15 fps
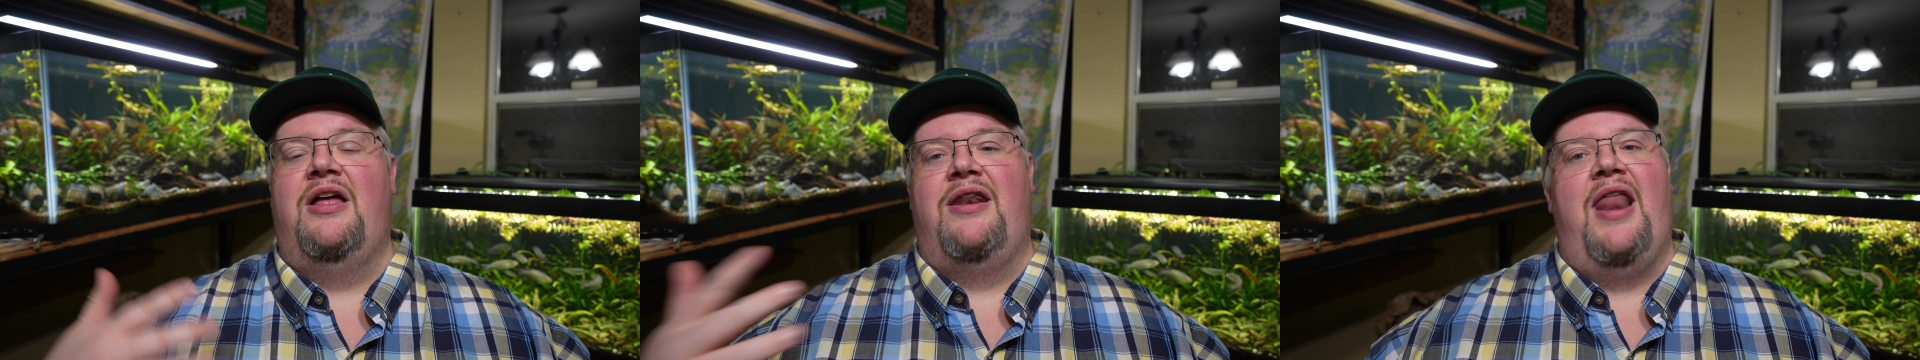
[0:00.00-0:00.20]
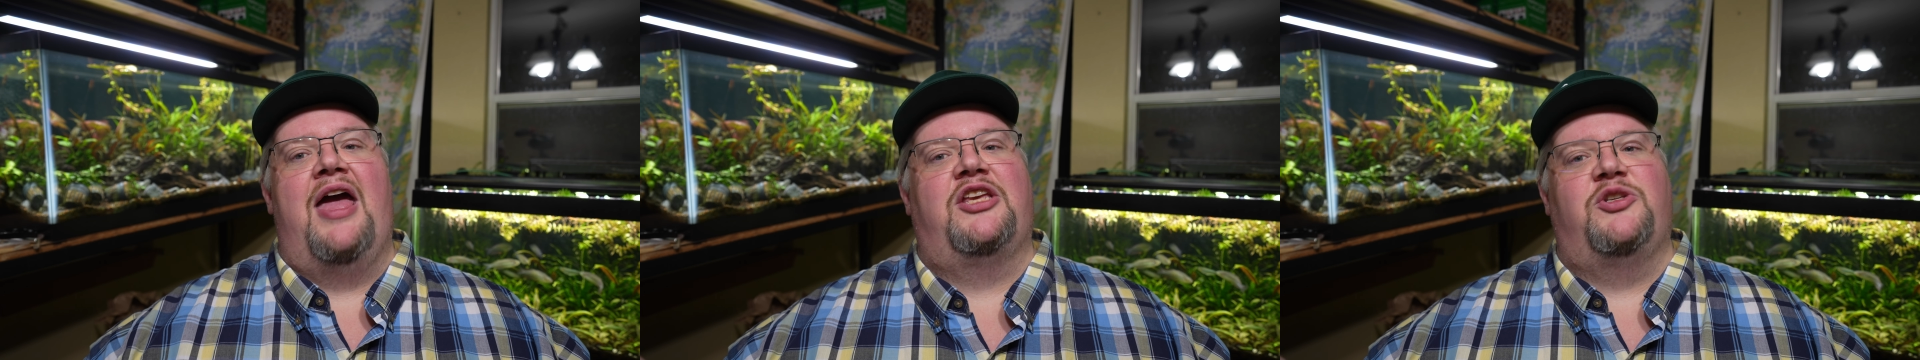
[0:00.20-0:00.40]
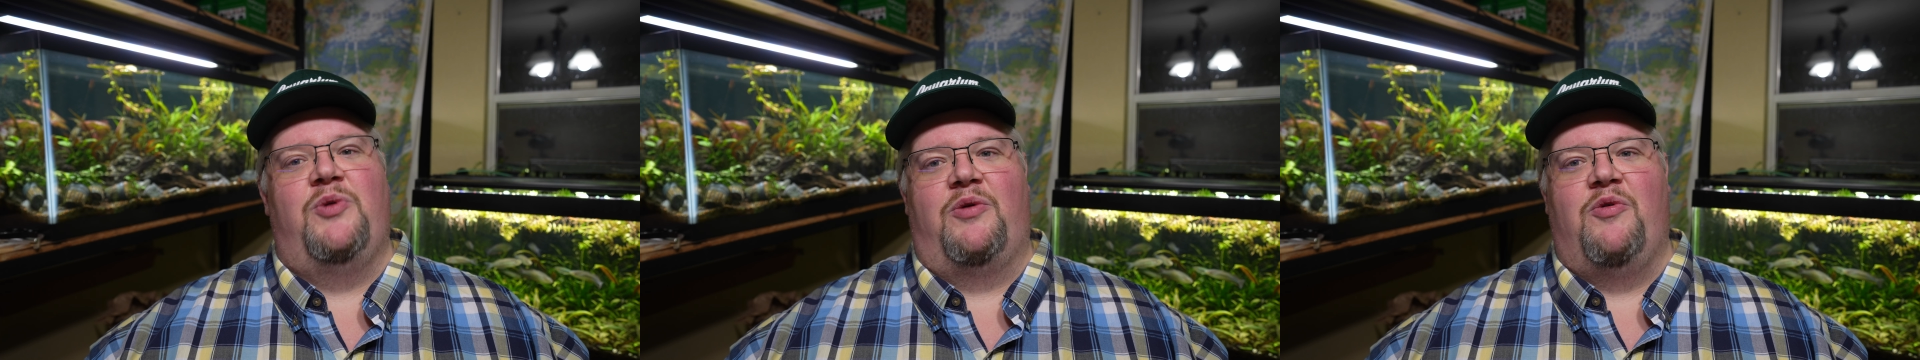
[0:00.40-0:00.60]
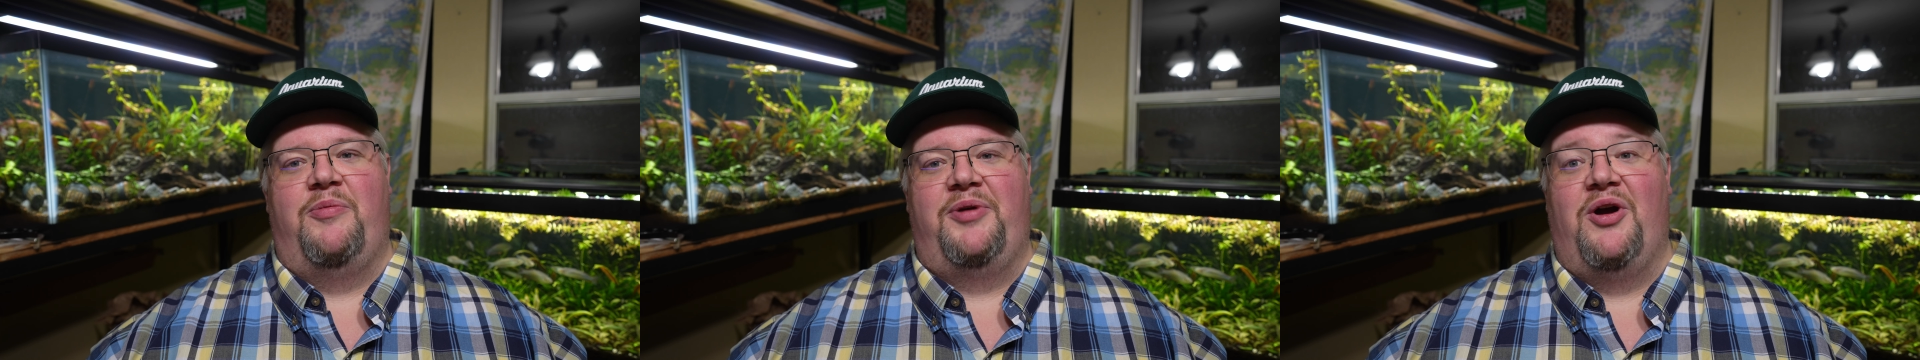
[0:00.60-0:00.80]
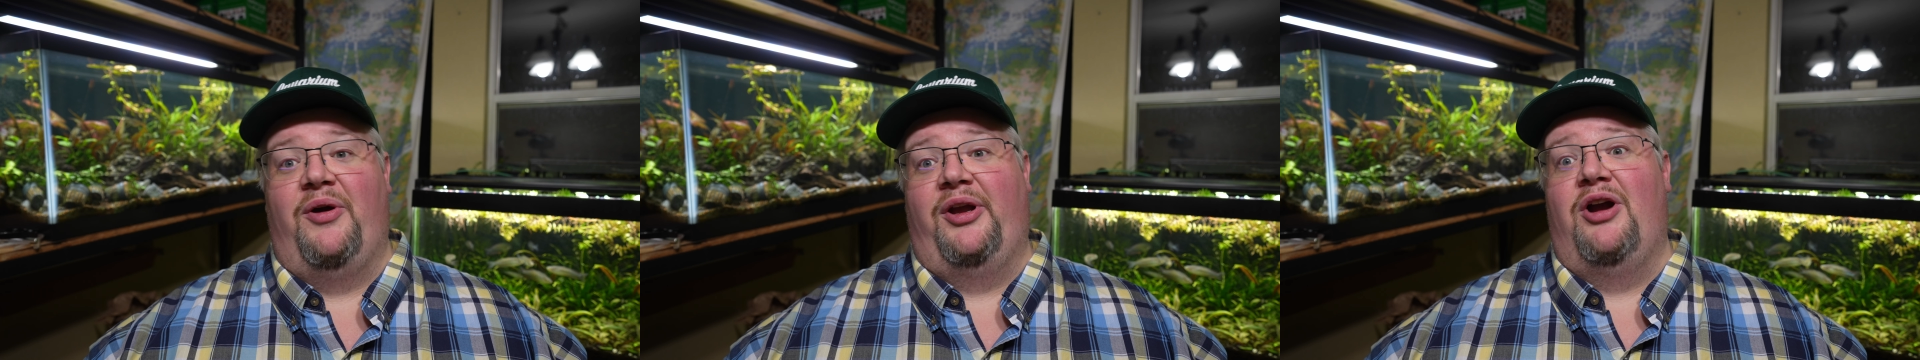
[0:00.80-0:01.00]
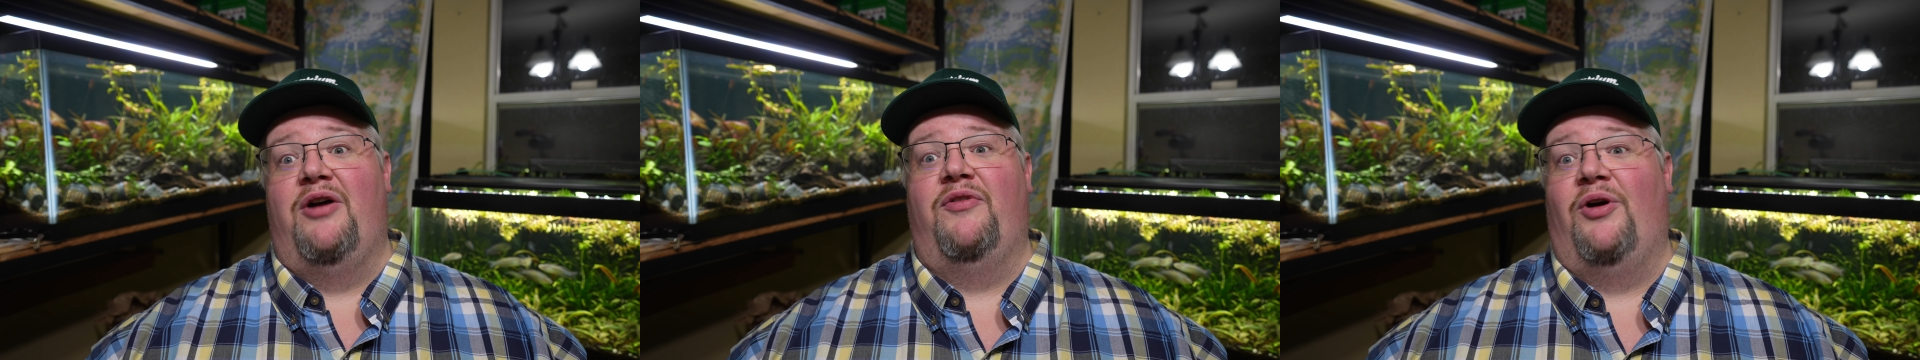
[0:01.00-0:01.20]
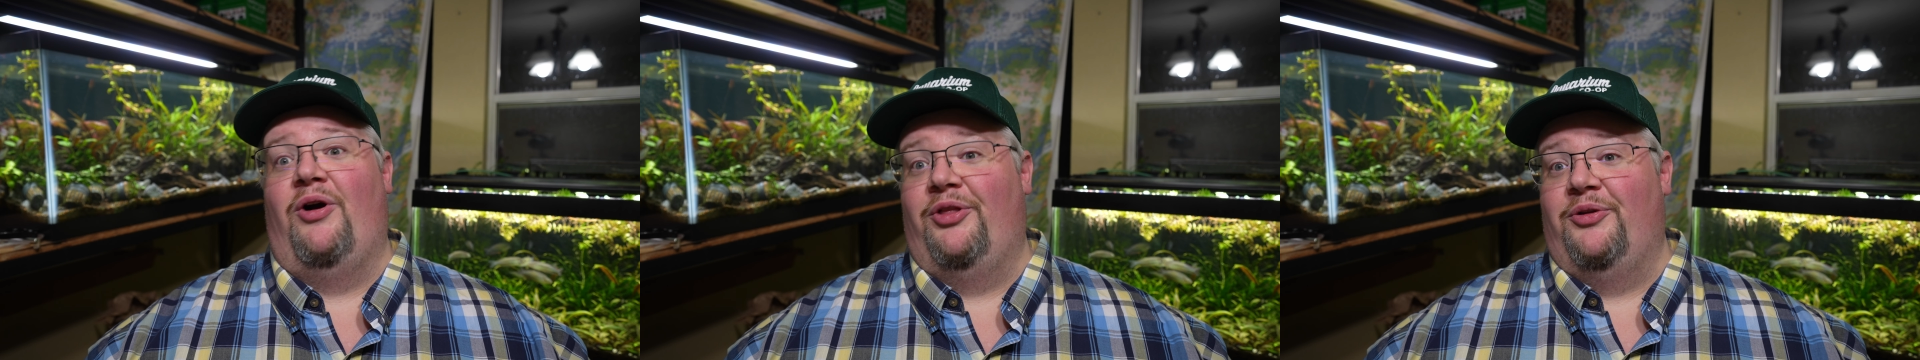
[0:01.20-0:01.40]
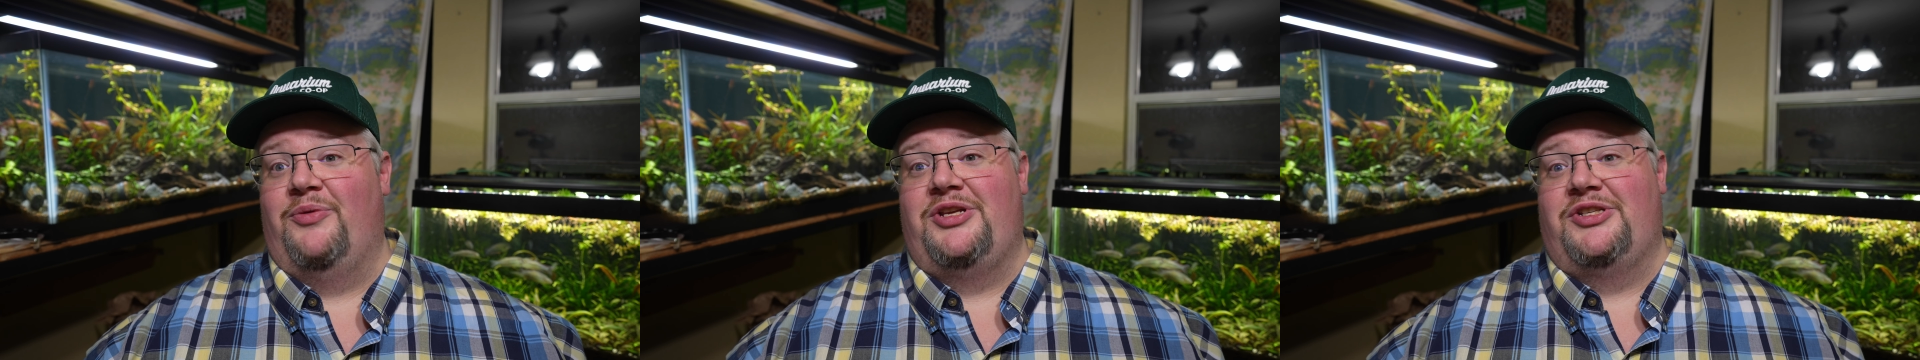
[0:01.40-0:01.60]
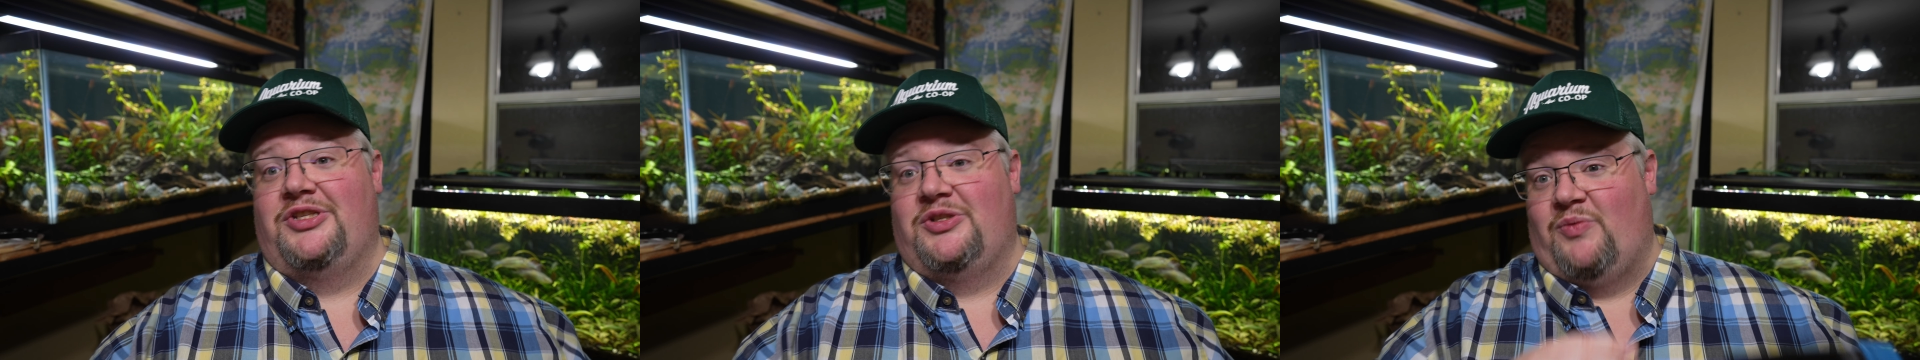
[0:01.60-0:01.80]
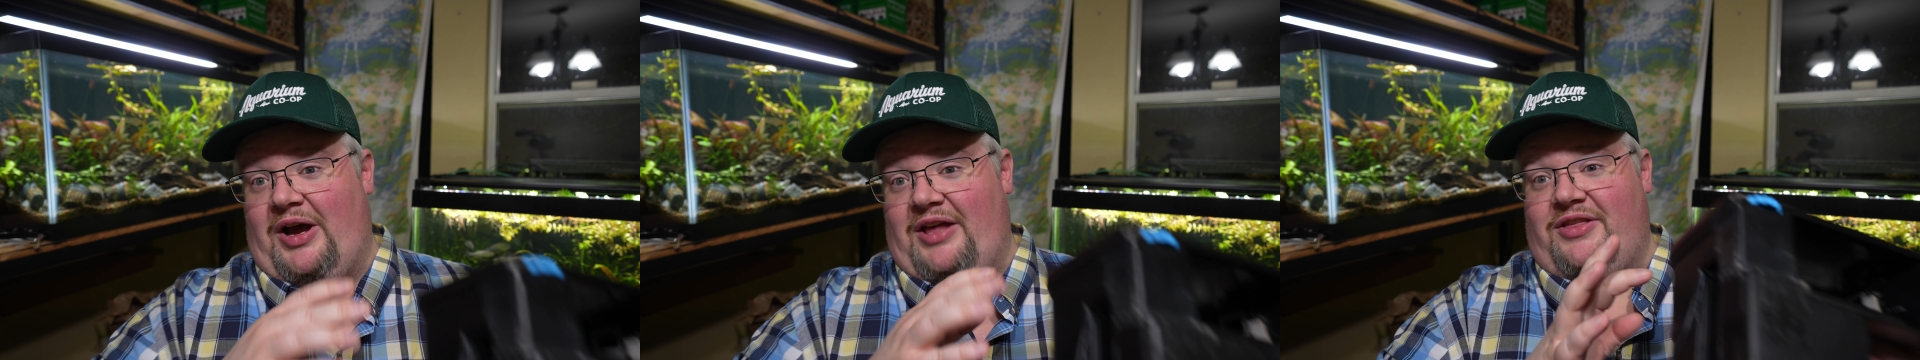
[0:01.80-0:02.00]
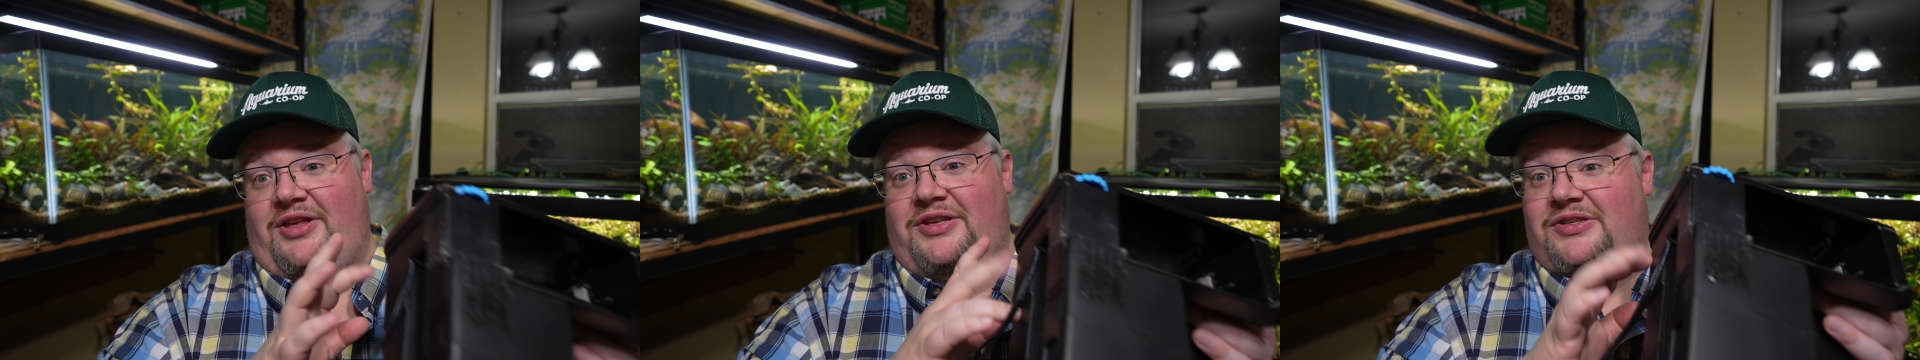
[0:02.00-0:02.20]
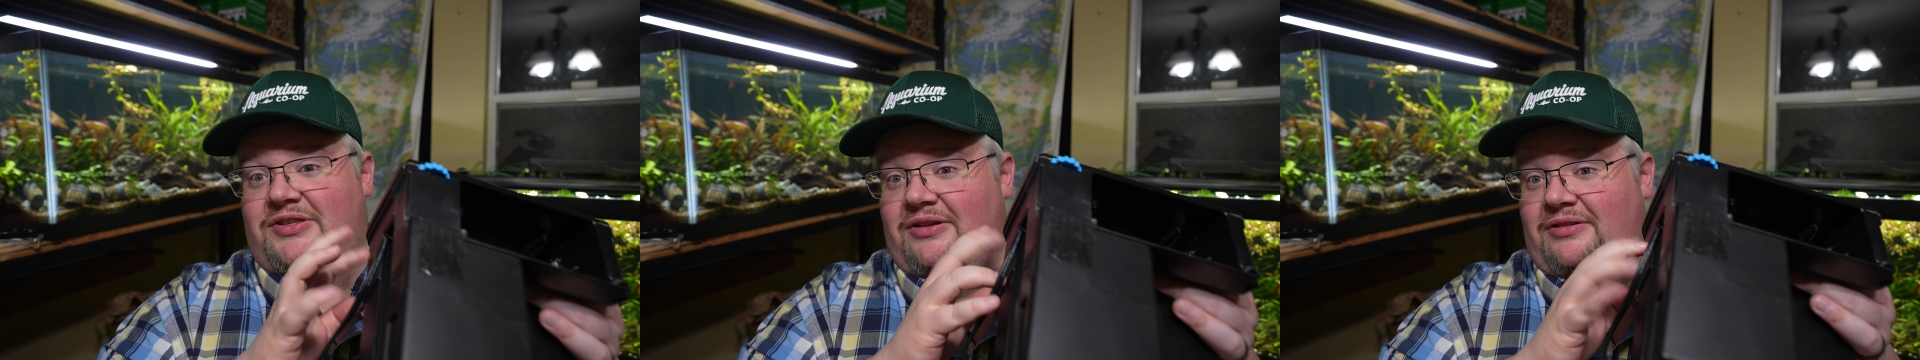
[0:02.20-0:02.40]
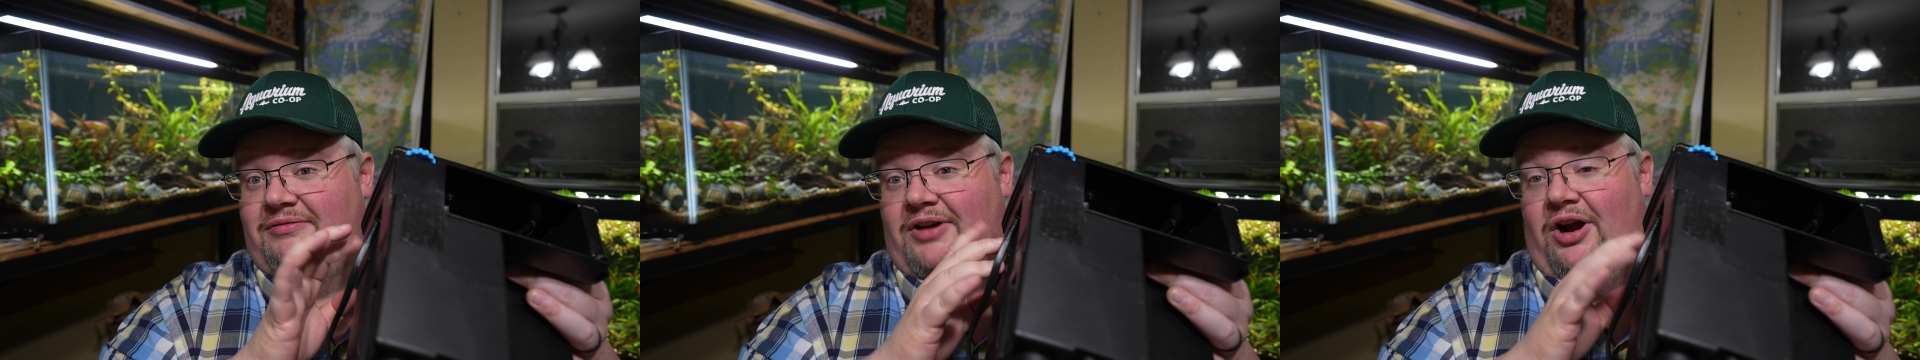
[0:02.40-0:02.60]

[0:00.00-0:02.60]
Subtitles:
Next week, we'll be going over all the reasons why these